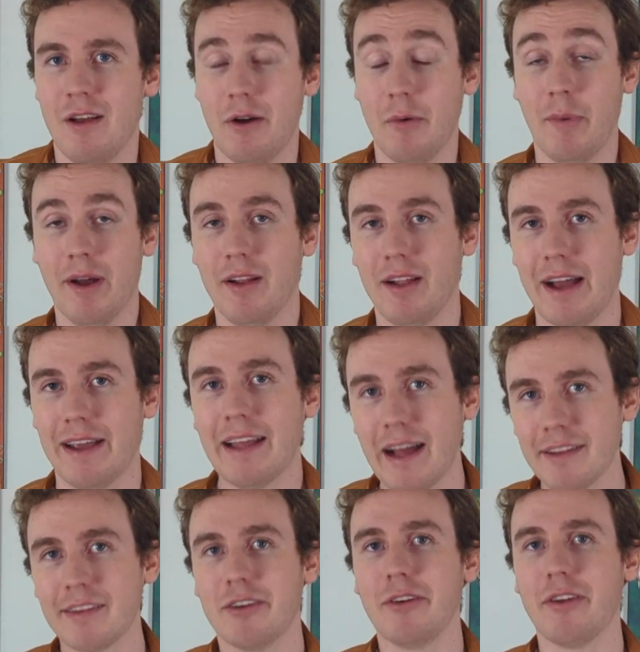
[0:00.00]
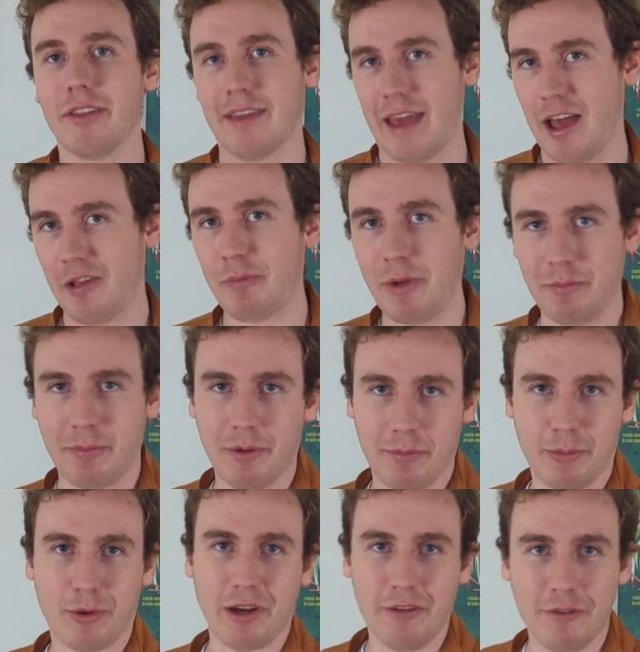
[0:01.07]
Well, I got to go to the cast member
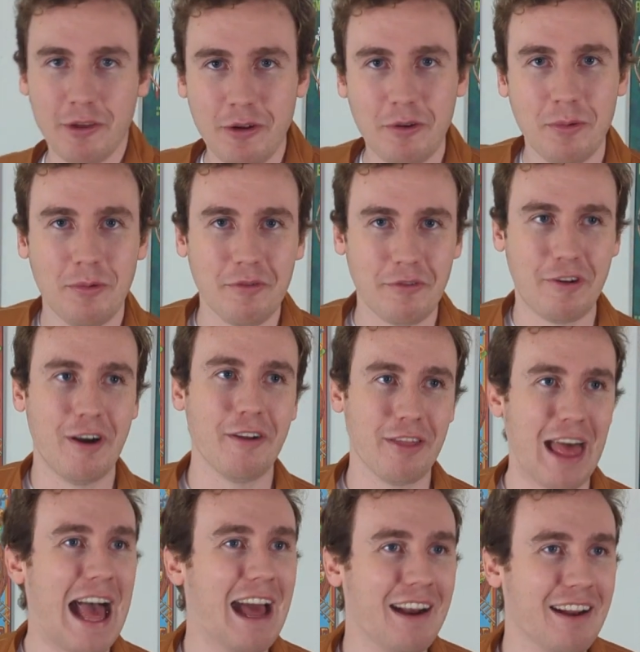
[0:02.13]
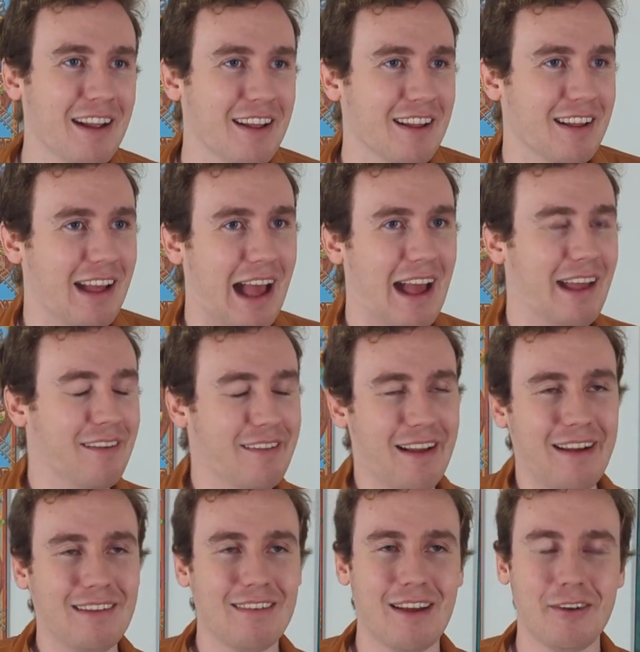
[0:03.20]
preview for that, and
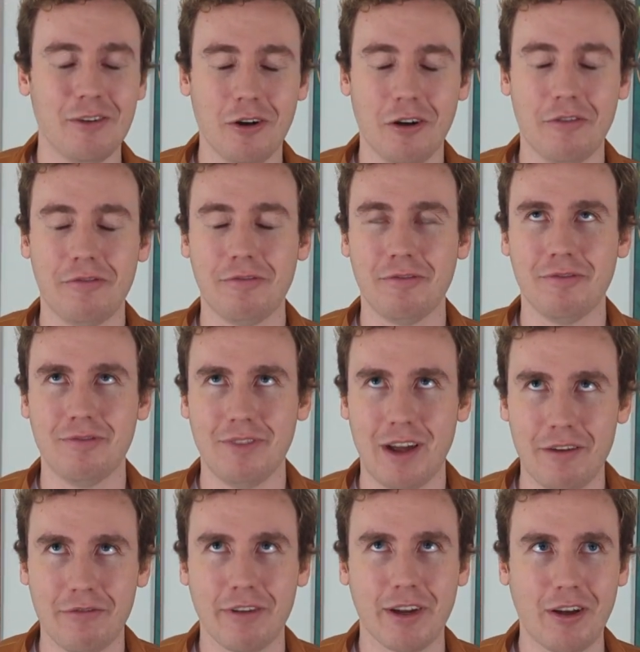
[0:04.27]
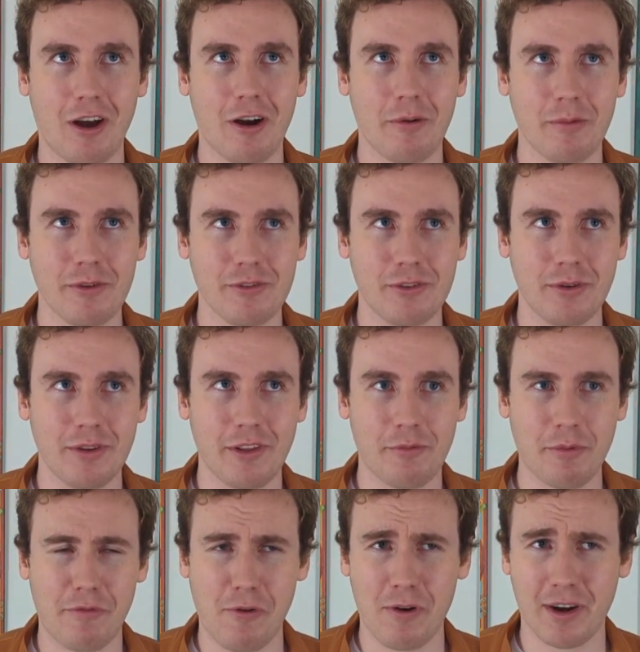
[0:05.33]
I don't know if every car was doing this
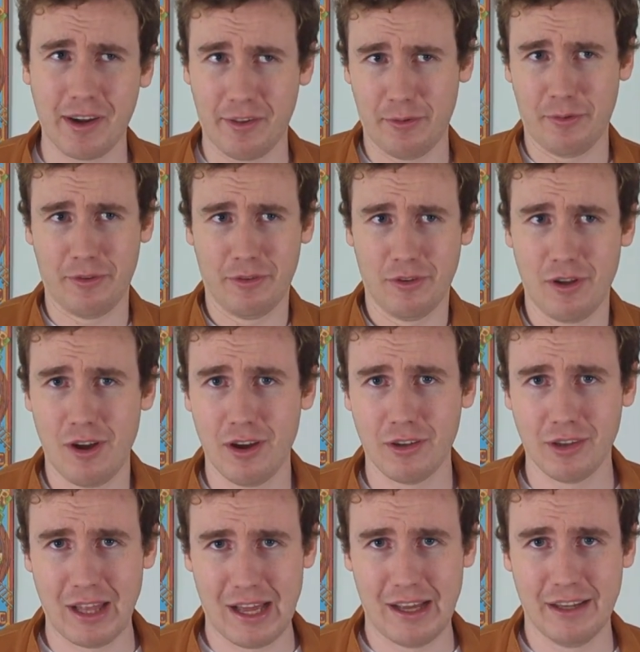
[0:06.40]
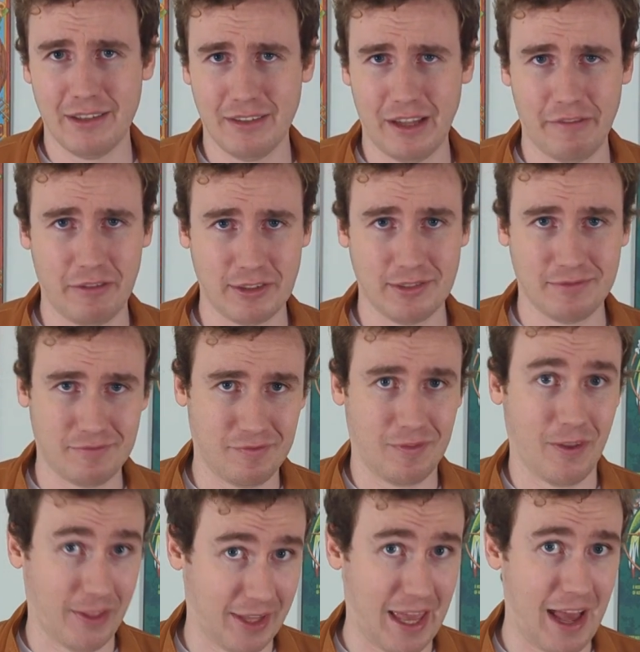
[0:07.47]
before, because there was a long line even
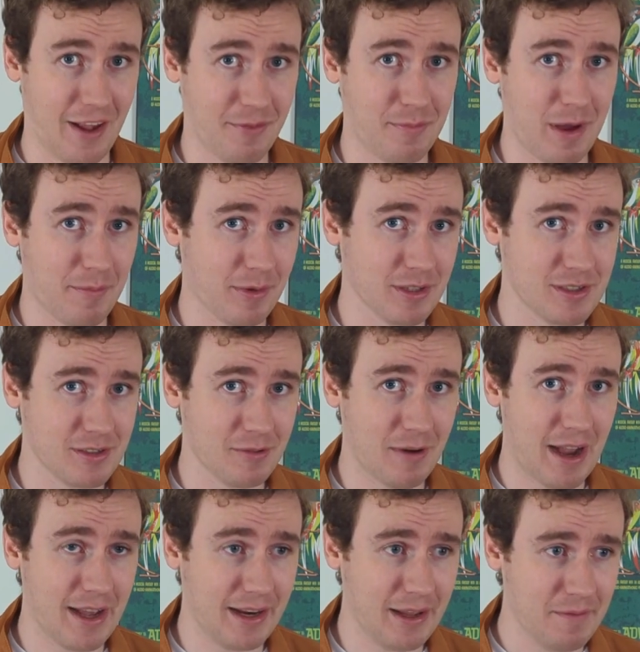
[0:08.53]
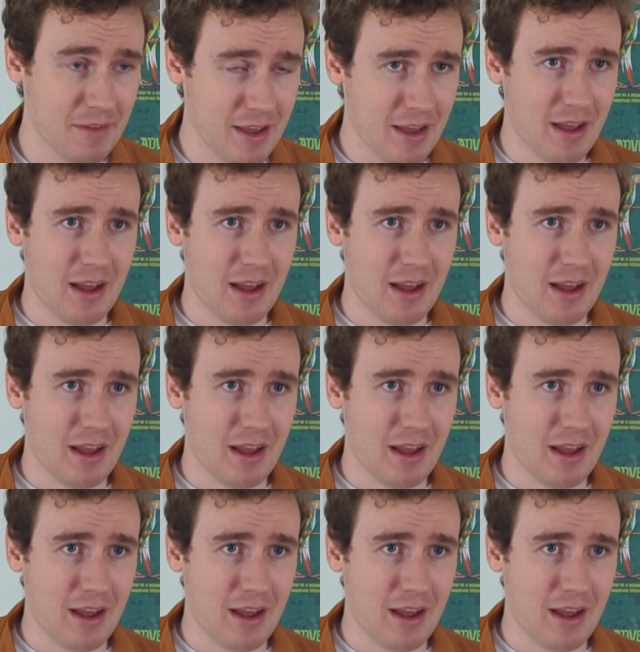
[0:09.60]
for the cast members to ride it,